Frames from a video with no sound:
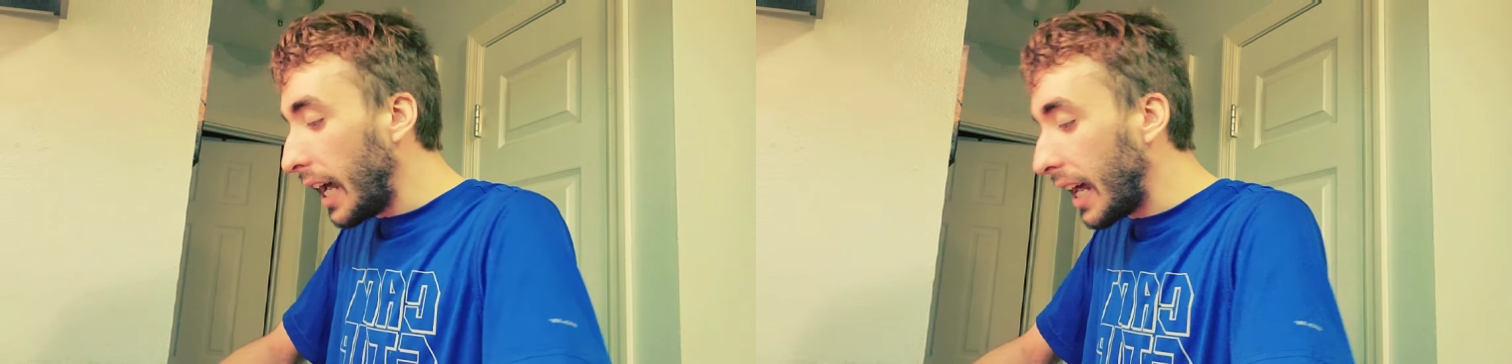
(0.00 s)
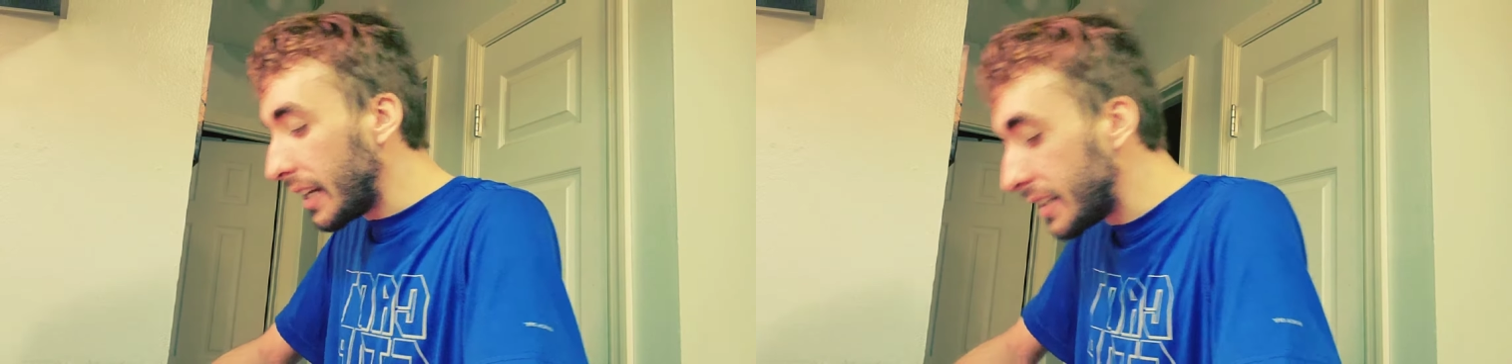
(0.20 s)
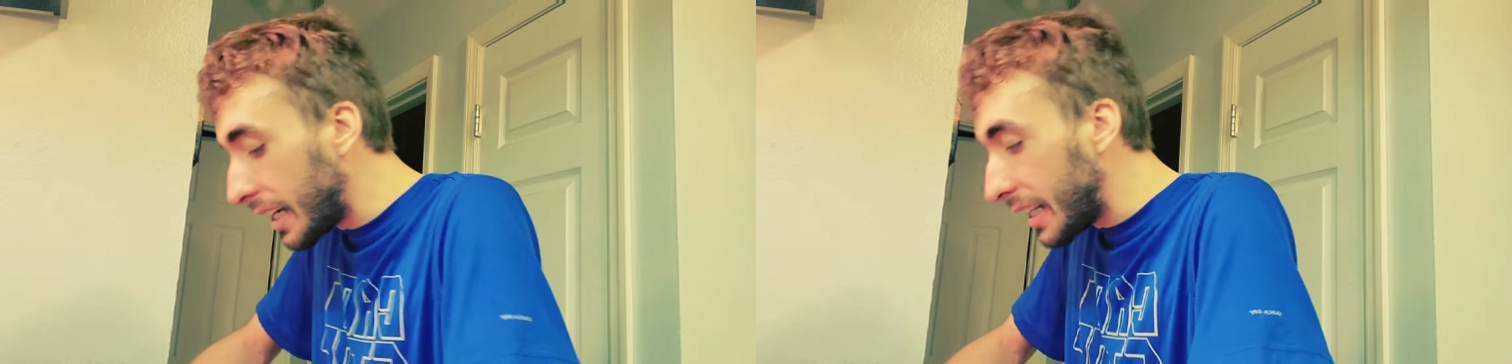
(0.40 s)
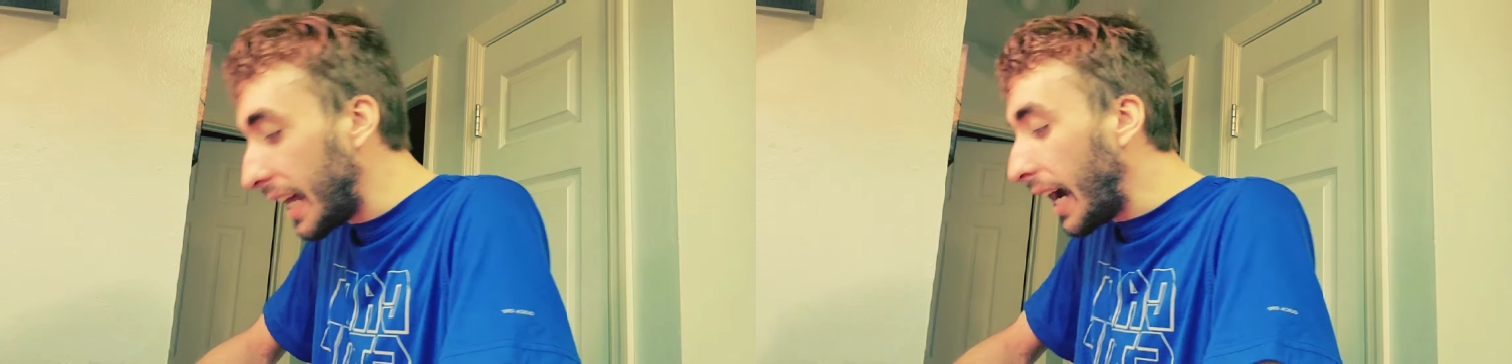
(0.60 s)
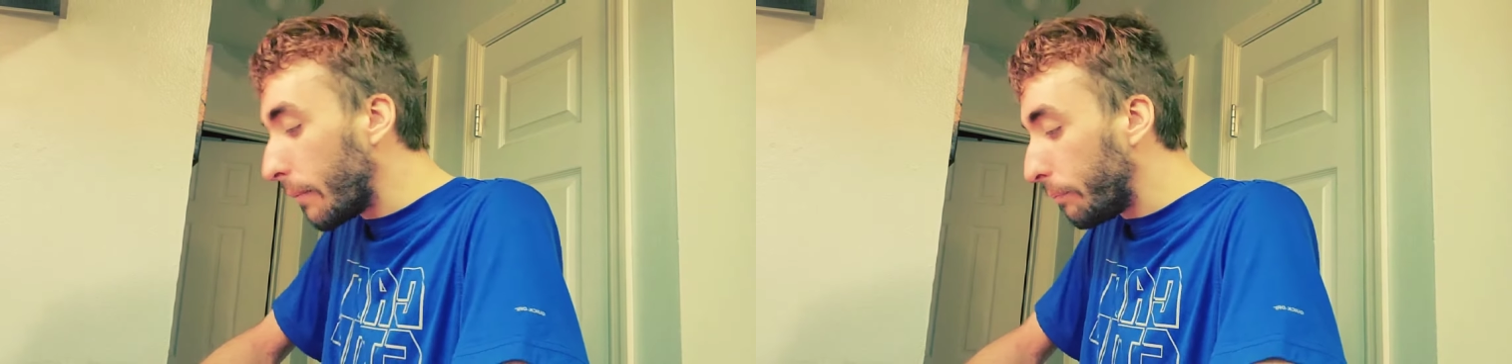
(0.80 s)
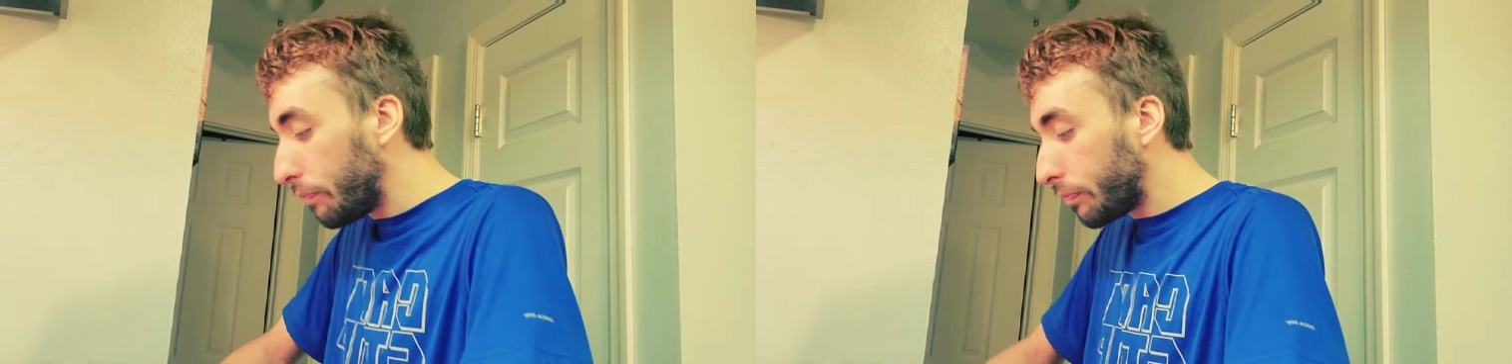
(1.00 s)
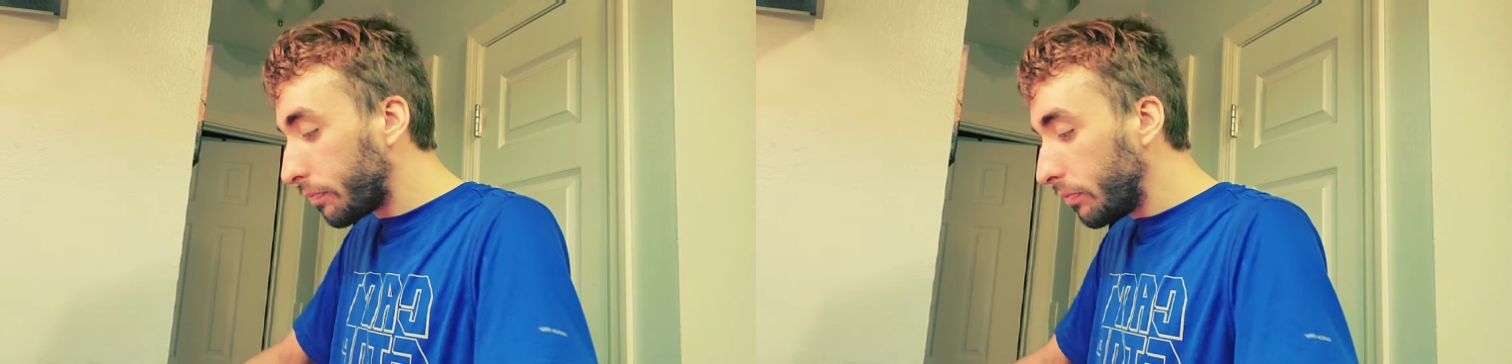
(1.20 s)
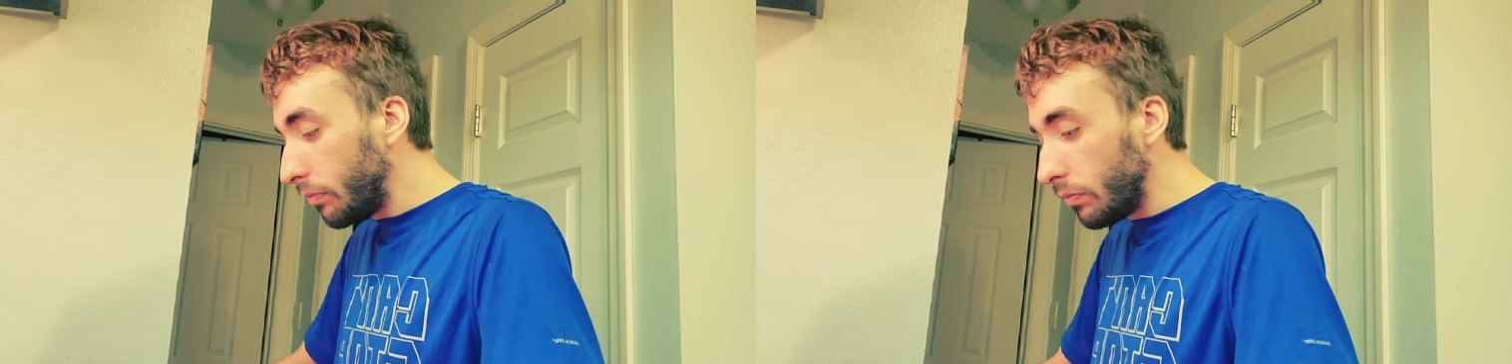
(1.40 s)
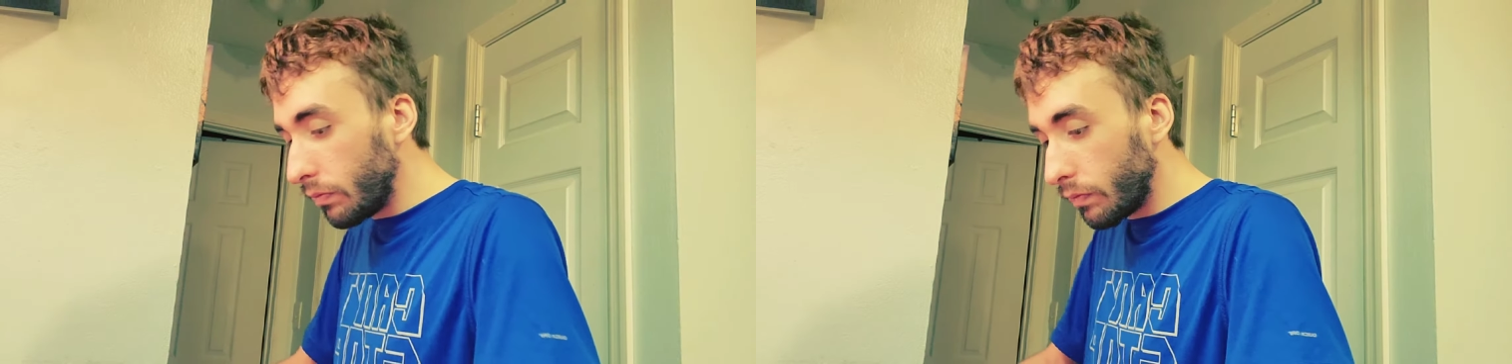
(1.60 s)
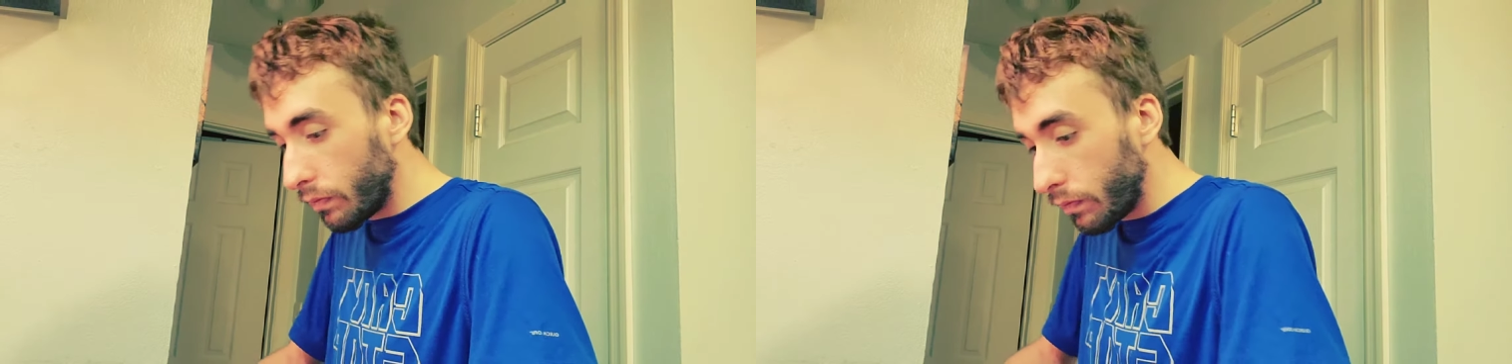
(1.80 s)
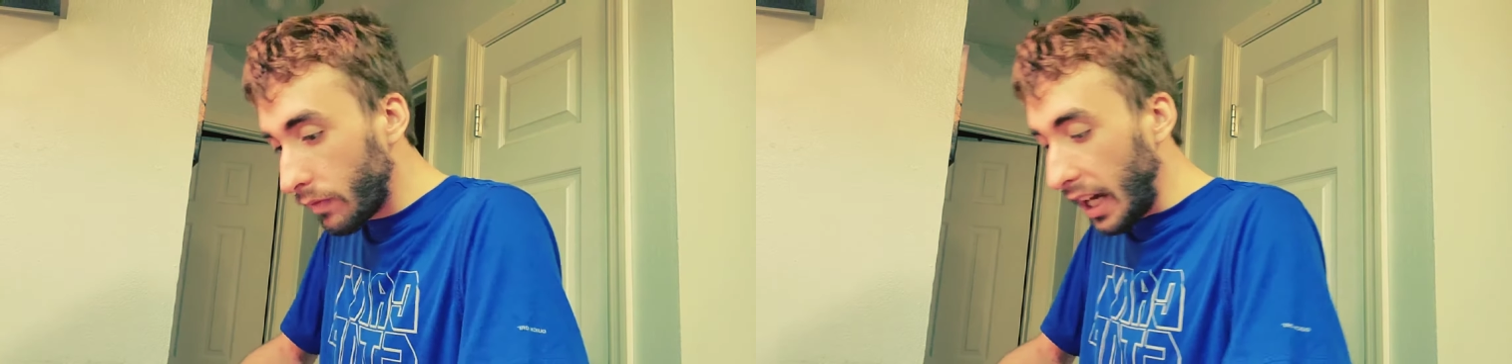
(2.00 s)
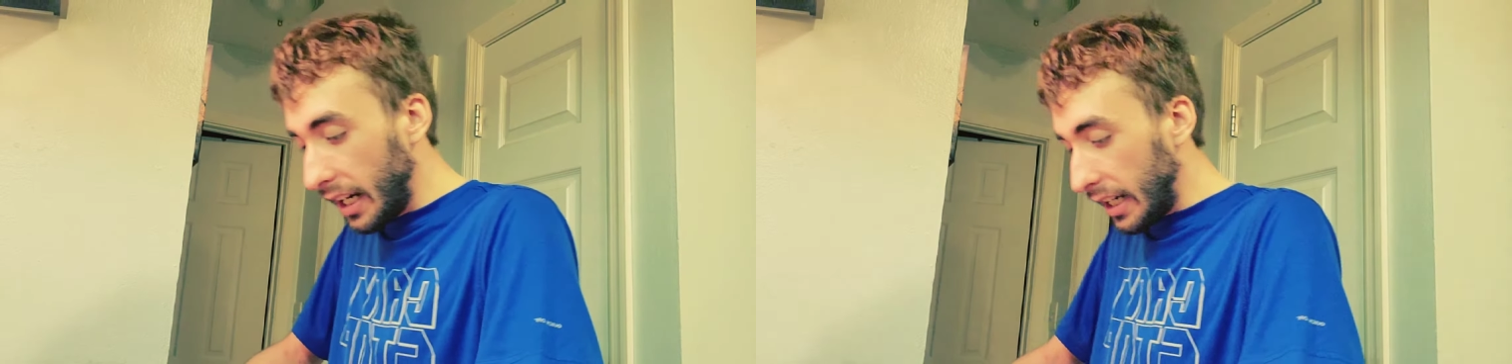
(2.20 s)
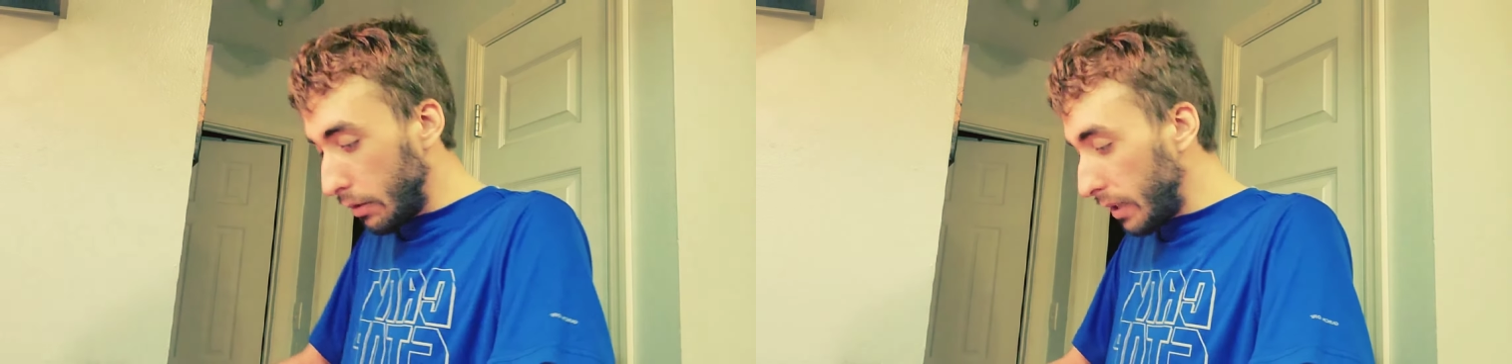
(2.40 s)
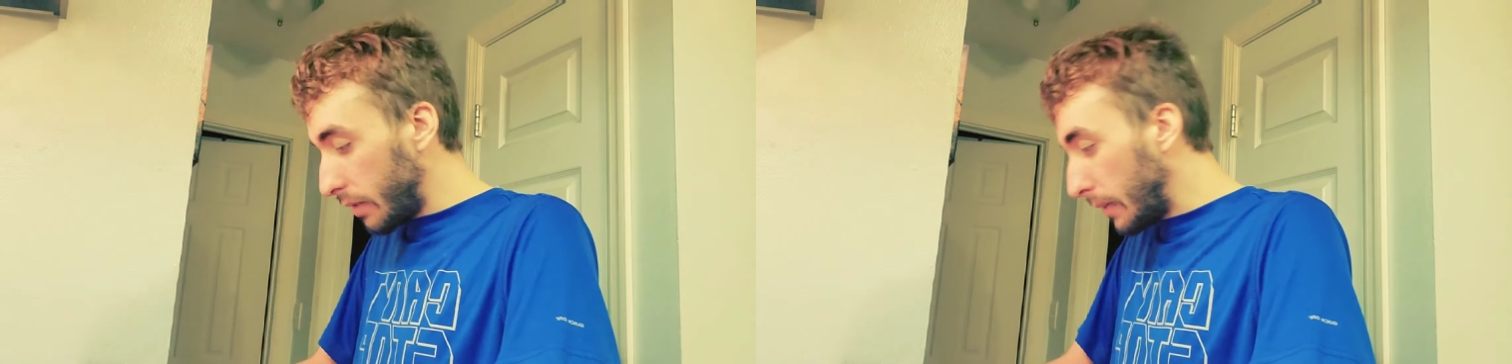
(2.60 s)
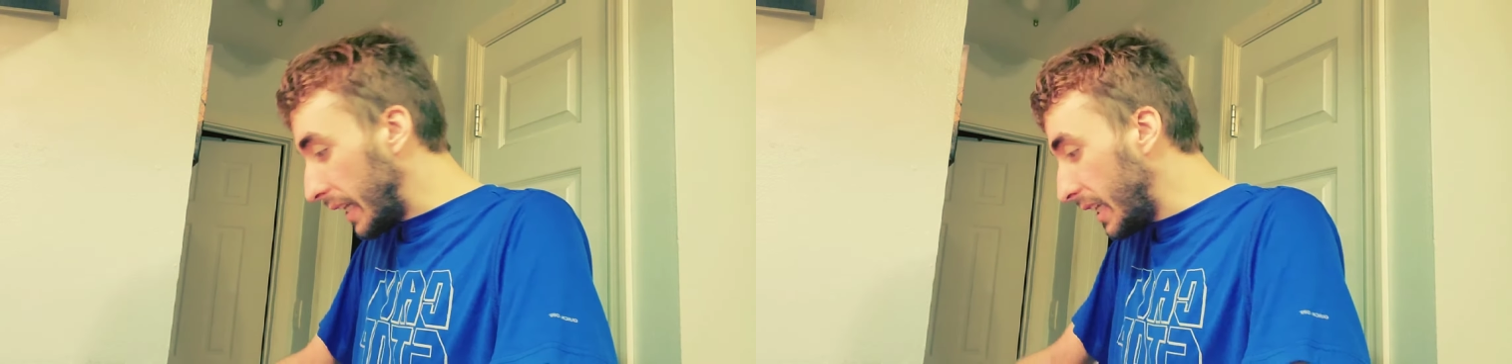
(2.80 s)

And yeah. And now my